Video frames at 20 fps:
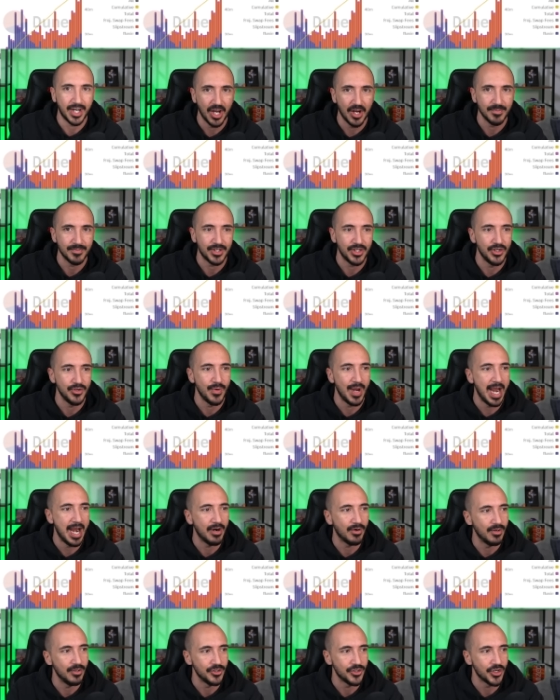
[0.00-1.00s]
comes to
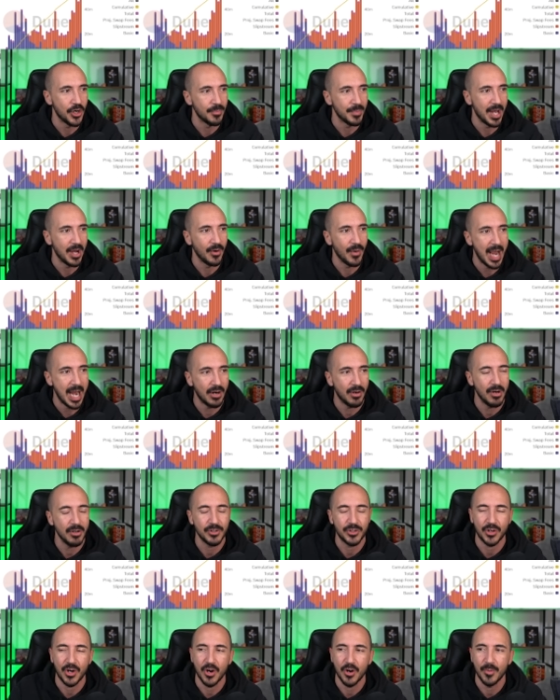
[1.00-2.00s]
Aerodrome. Now,
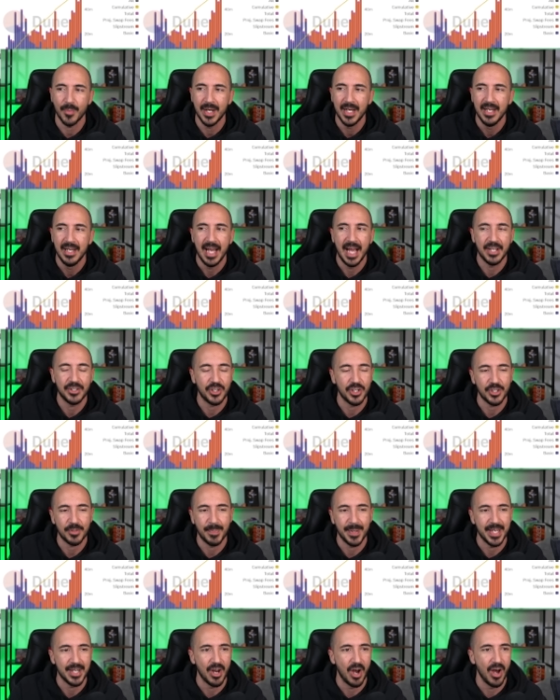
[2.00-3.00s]
Aerodrome has just
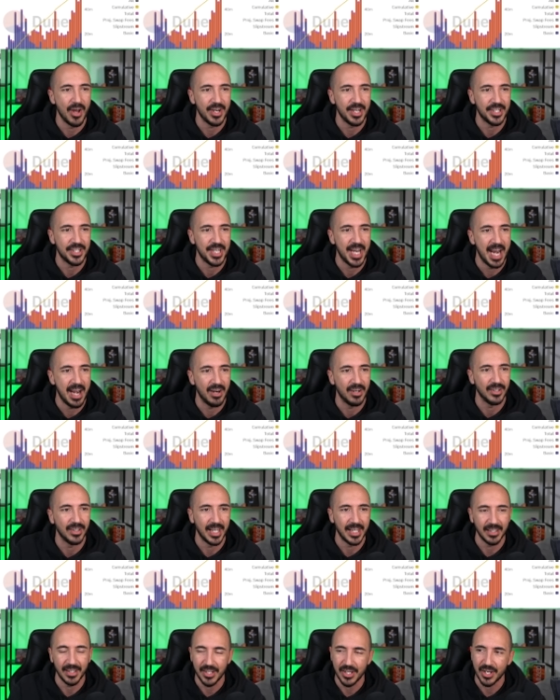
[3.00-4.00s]
been on a tear
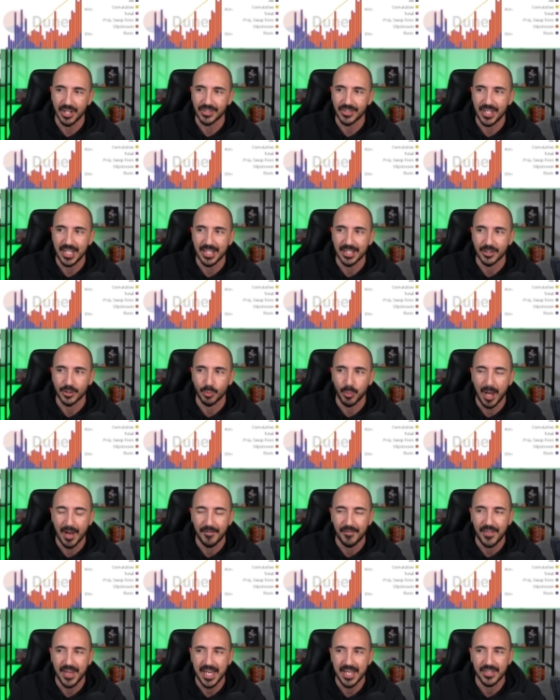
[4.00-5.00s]
lately. You can see the swap
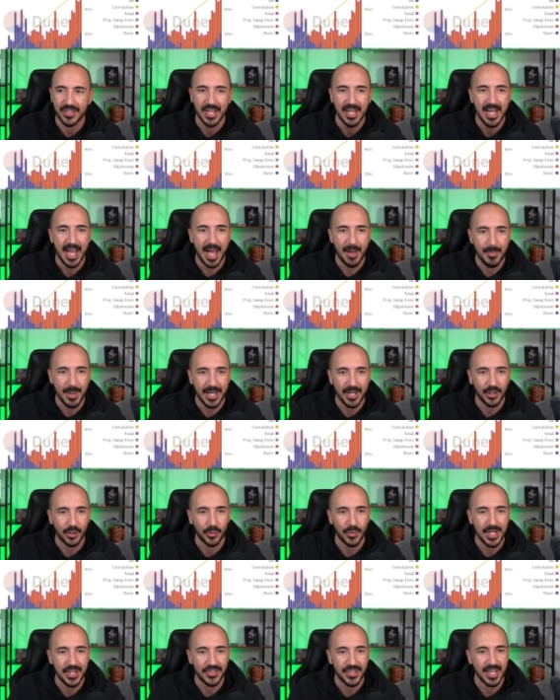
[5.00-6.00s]
fees have been been
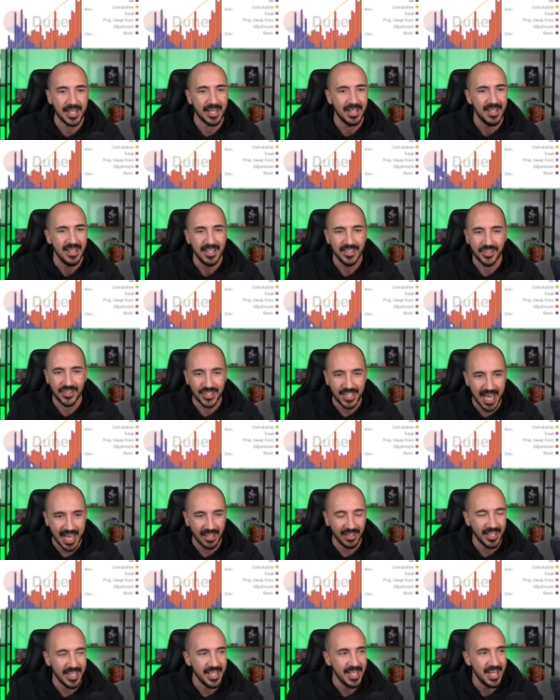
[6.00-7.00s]
increasing
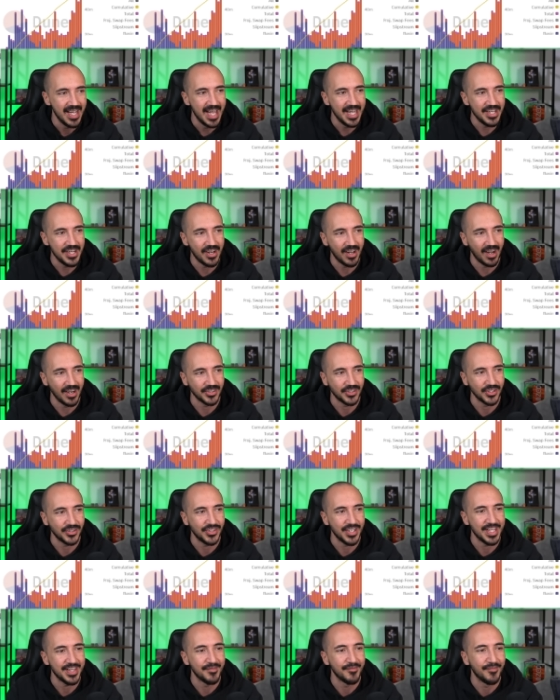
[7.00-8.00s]
steadily, and you can also
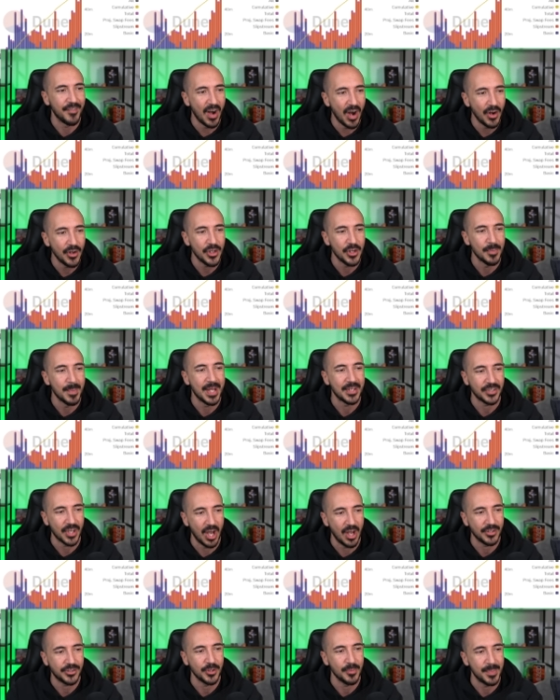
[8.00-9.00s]
see the volume has
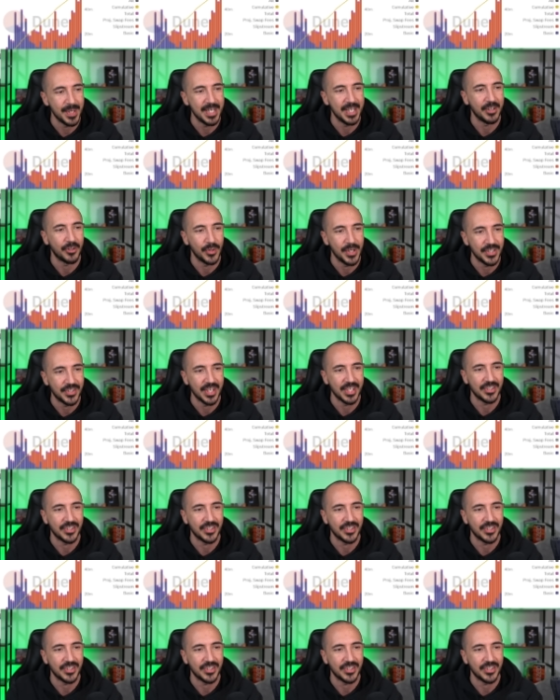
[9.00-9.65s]
also been increasing